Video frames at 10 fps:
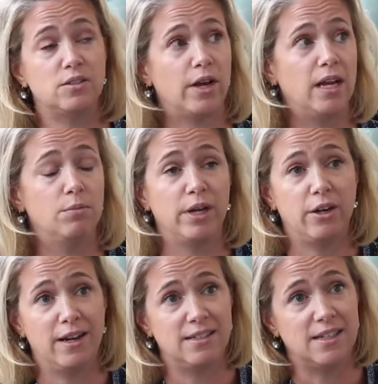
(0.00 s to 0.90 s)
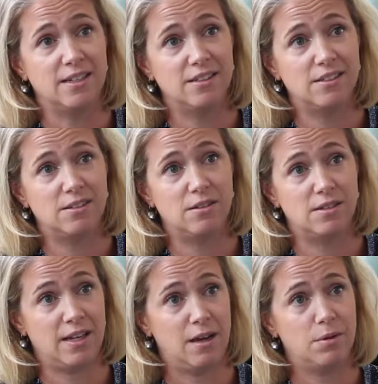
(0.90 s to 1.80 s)
it's okay to bring your ideas to the
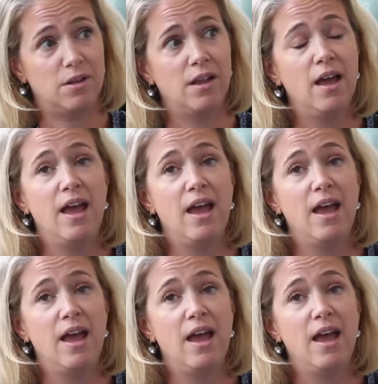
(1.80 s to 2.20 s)
table.